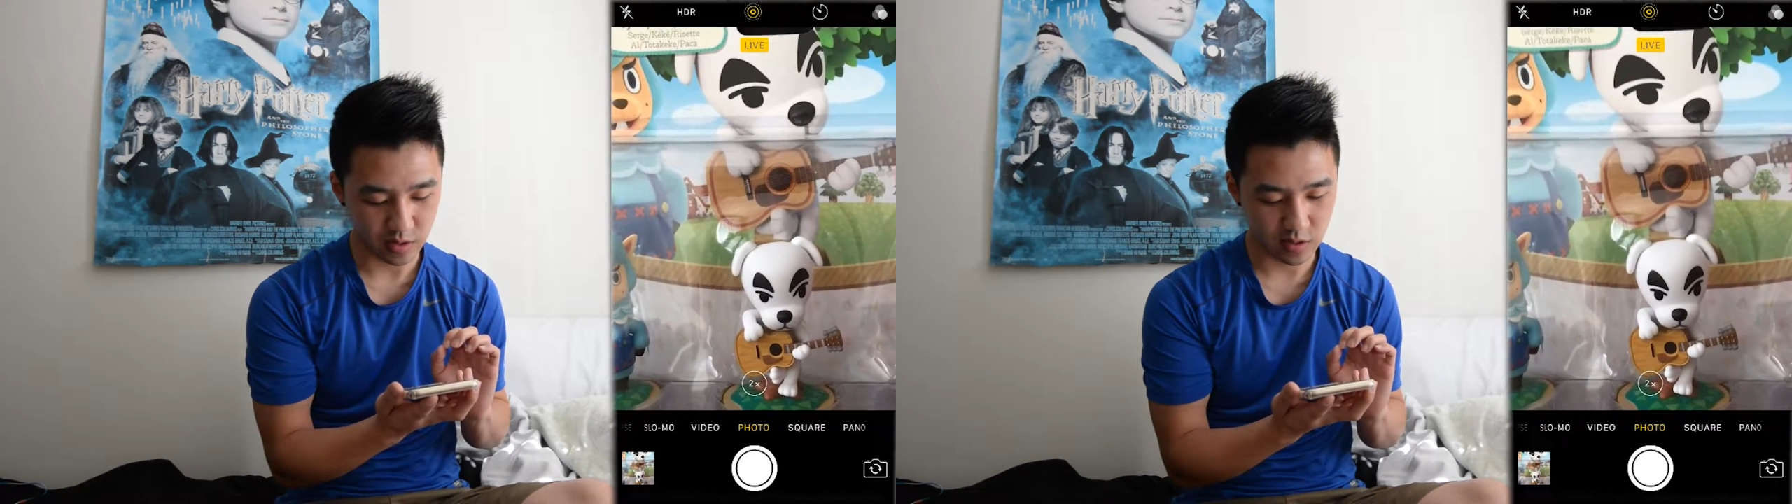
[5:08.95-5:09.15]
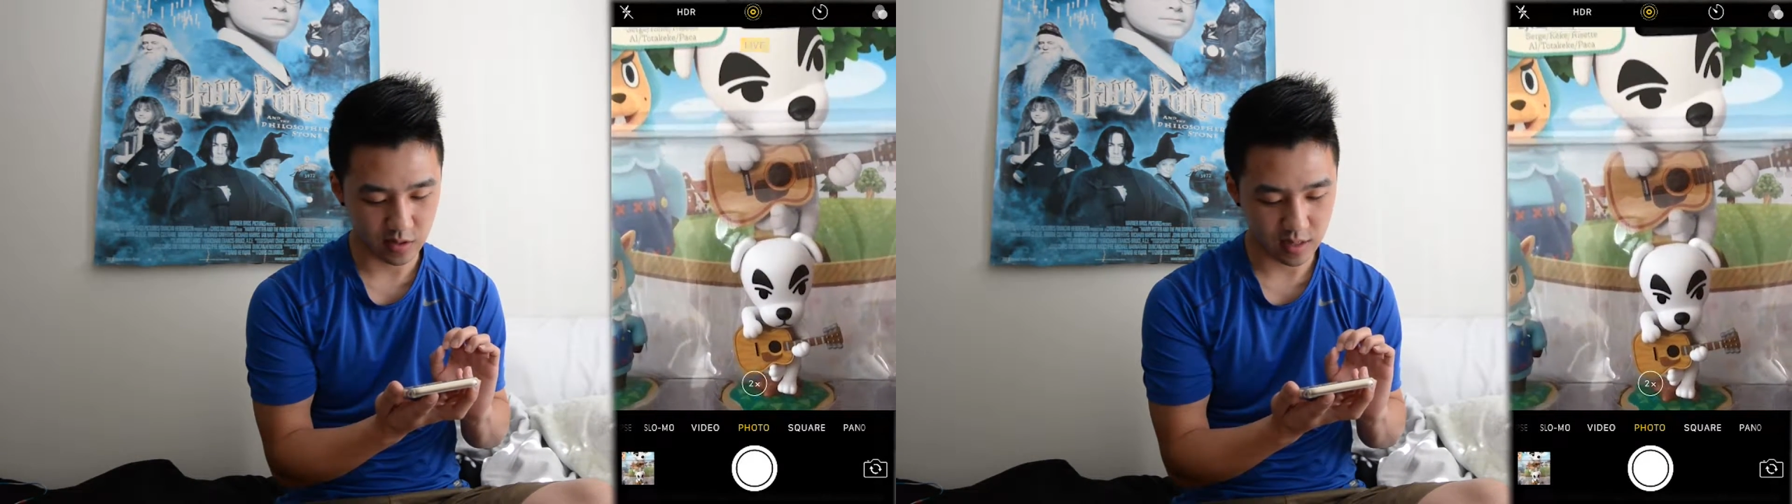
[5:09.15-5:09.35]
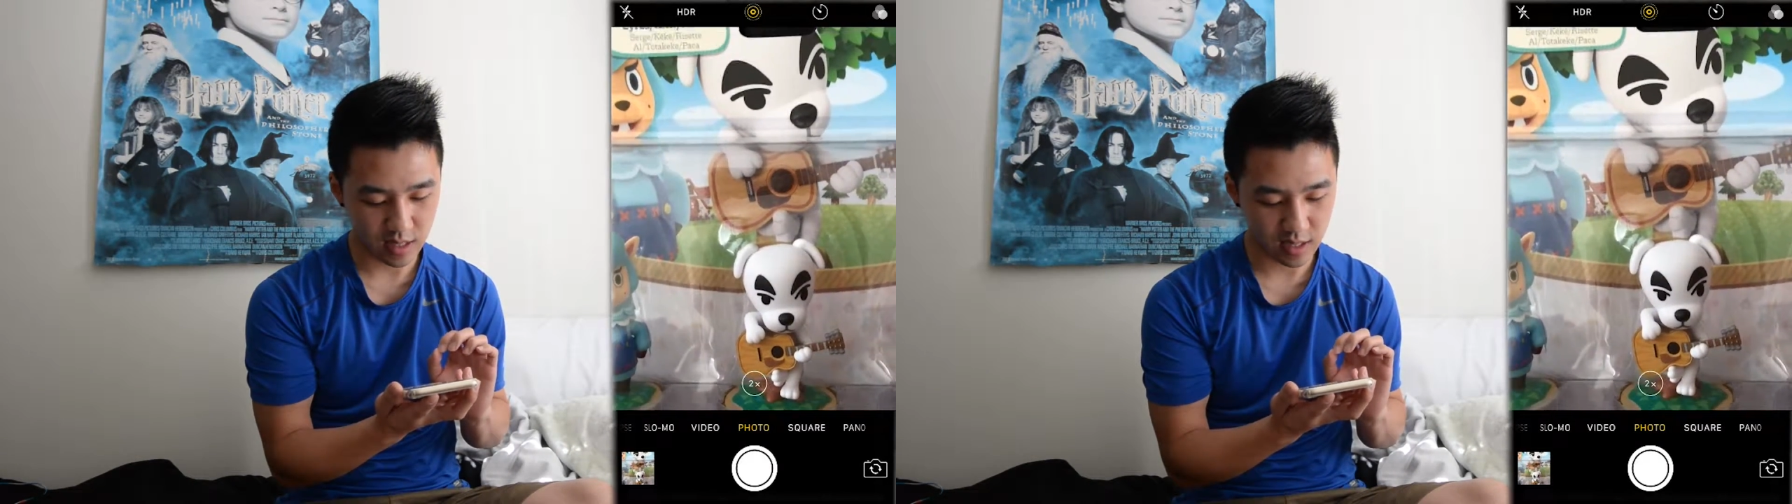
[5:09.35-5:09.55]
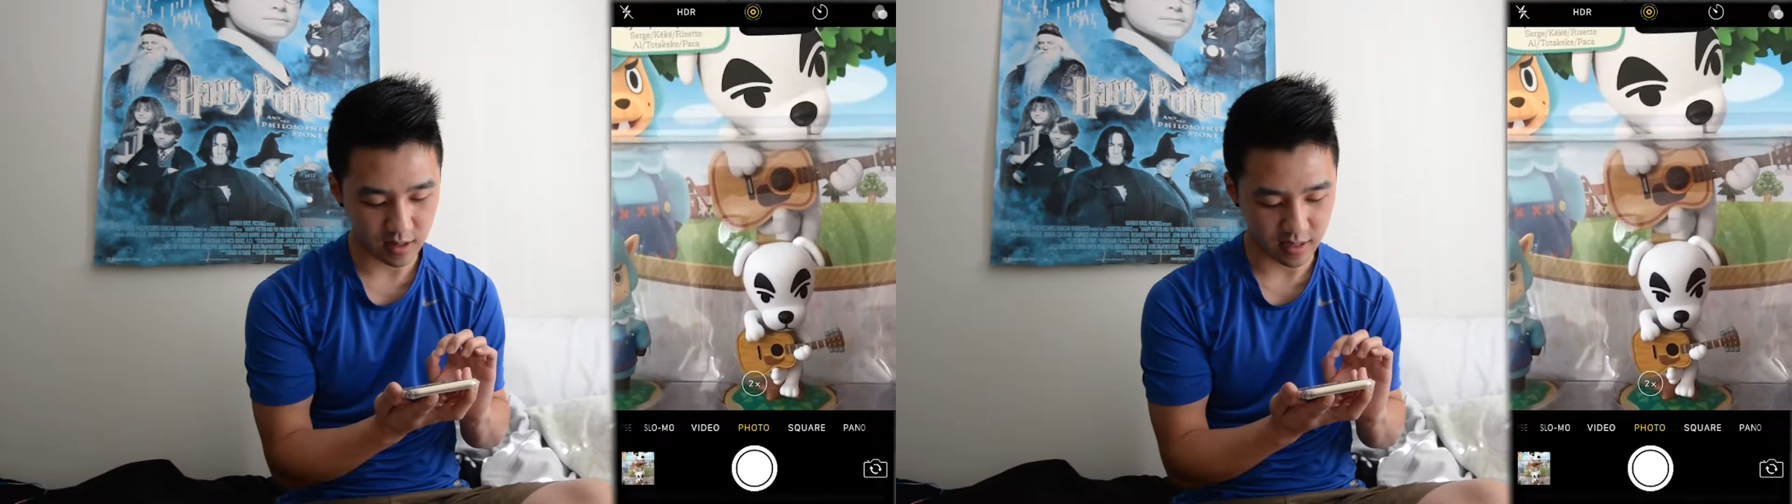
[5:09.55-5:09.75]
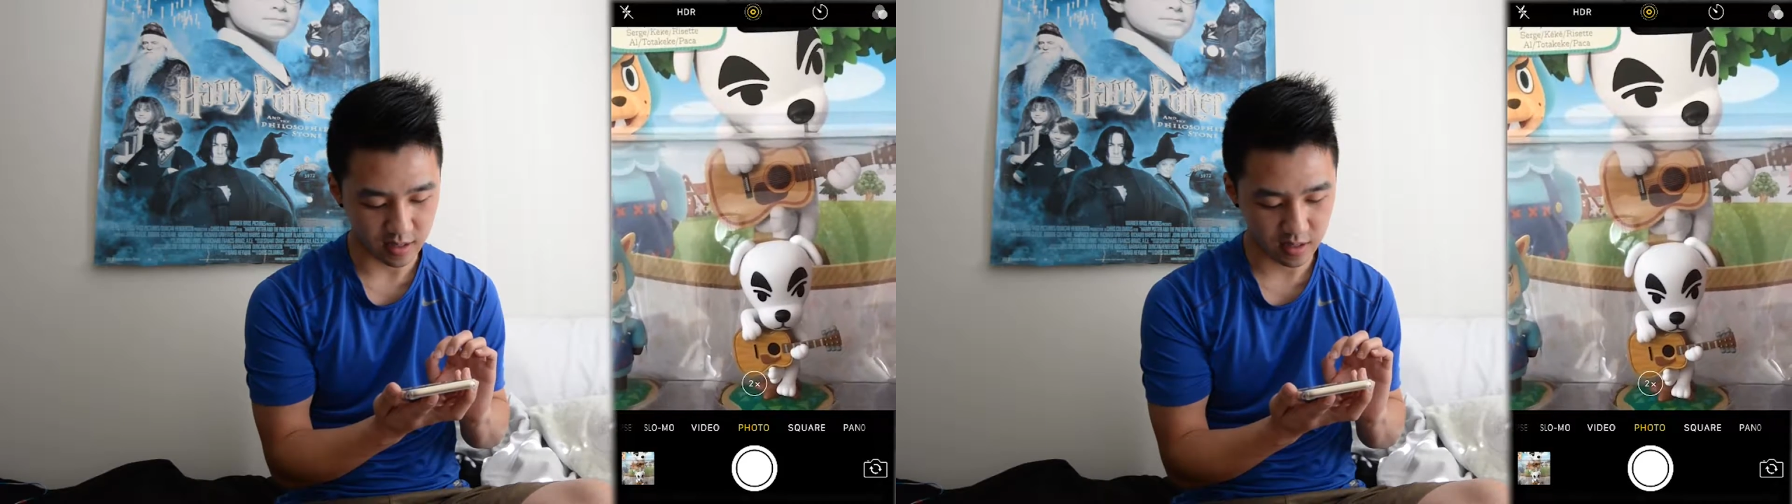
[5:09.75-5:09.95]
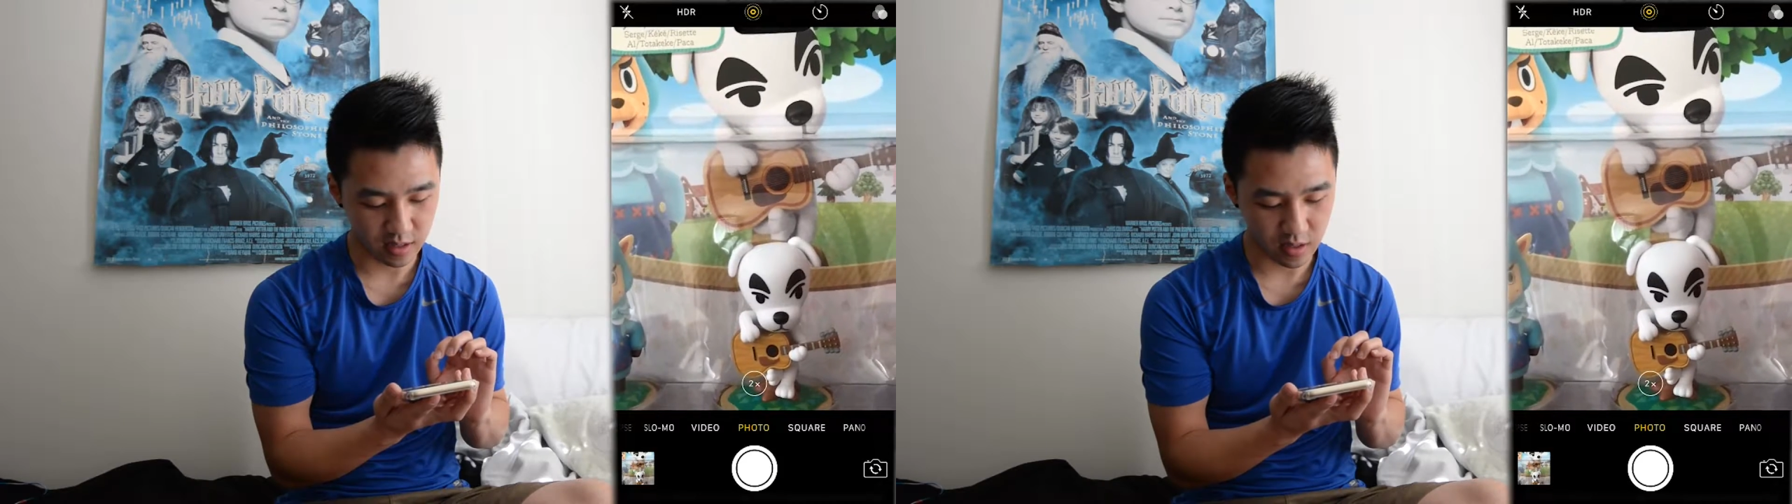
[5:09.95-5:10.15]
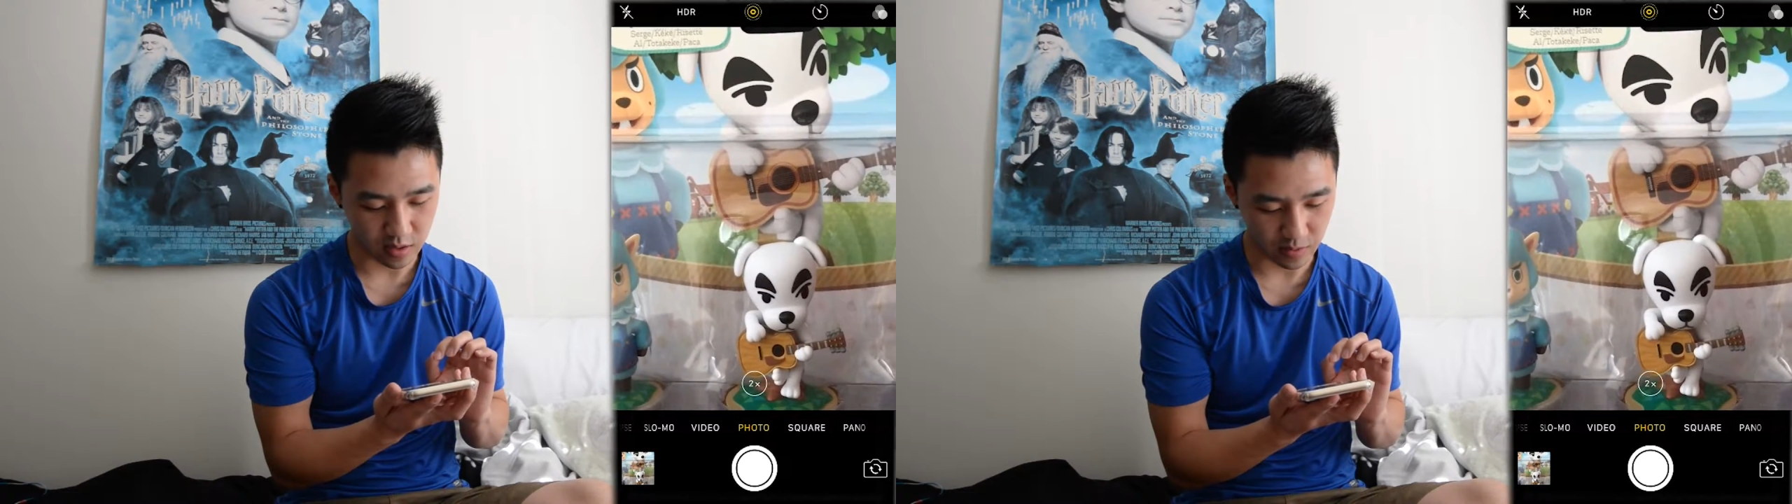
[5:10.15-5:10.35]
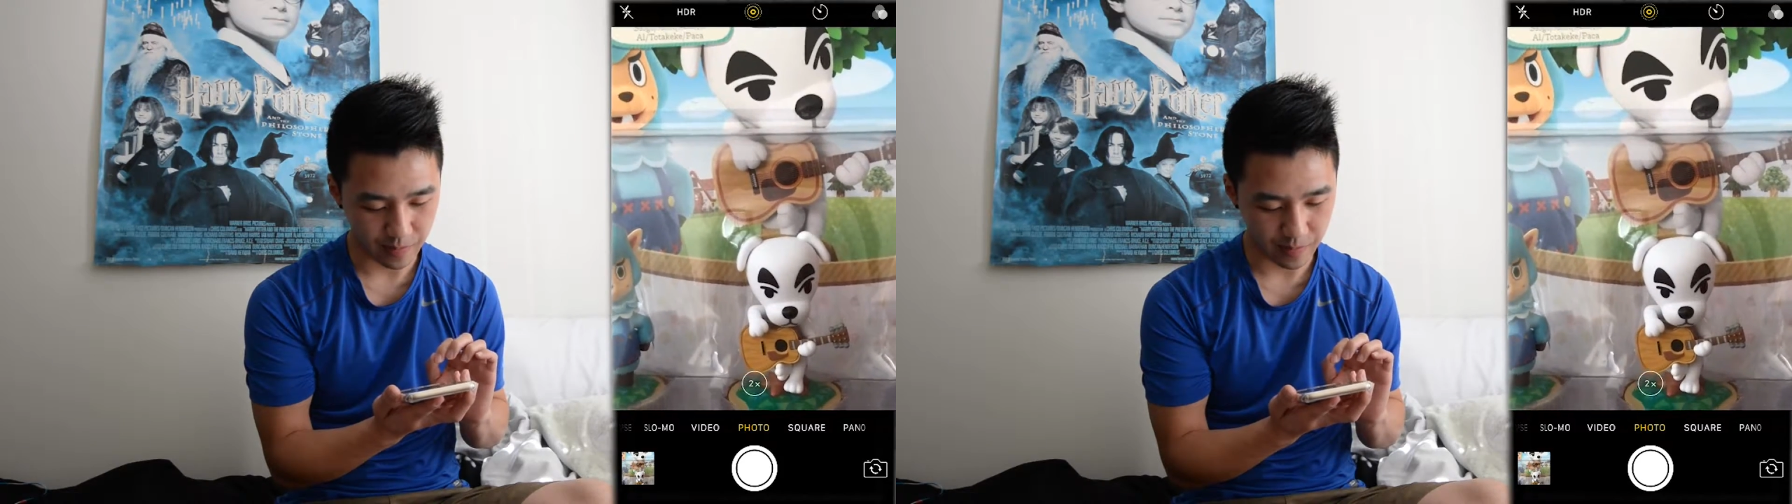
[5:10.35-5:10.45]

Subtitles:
to use the other lens too.